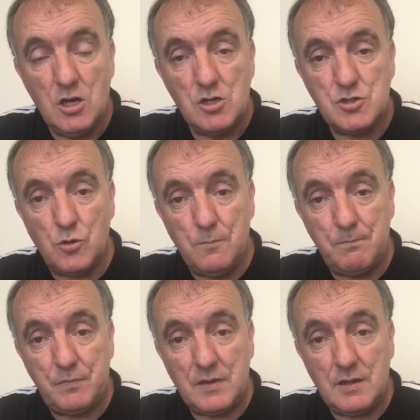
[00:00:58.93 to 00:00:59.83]

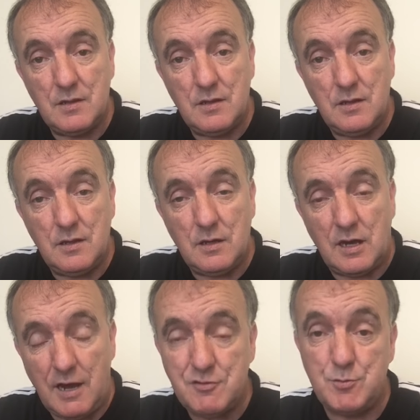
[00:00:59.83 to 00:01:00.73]
So
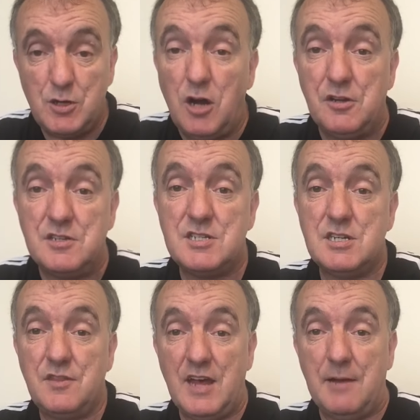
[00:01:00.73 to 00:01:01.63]
I have to be
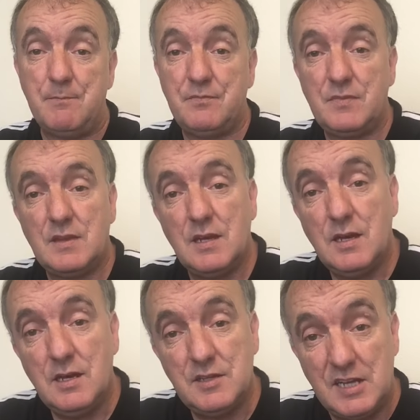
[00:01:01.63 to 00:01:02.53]
honest that
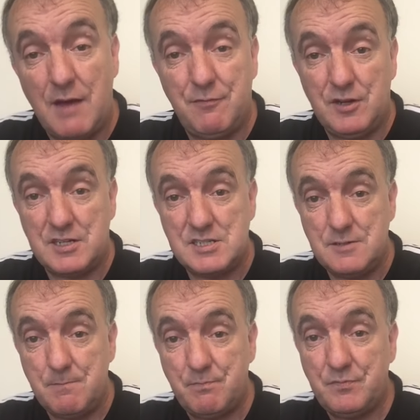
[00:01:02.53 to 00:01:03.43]
the Netflix